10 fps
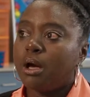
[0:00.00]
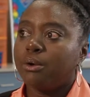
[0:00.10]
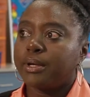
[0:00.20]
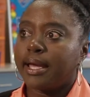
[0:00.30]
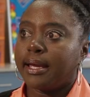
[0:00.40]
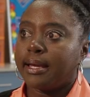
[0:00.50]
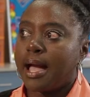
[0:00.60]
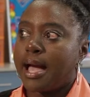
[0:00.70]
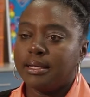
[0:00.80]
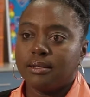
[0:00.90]
Okay,
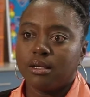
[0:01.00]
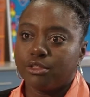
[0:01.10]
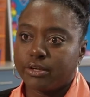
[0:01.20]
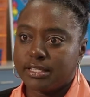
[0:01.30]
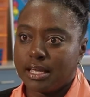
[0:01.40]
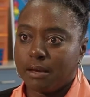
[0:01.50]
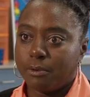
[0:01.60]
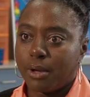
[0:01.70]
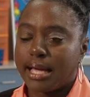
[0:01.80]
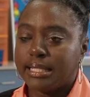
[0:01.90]
I need another
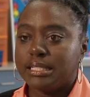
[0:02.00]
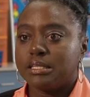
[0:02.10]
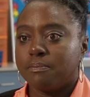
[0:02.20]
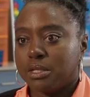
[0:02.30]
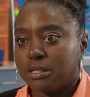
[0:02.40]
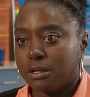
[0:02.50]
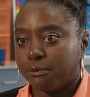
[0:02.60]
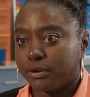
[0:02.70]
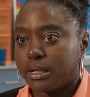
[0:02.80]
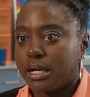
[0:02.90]
example. I need something different.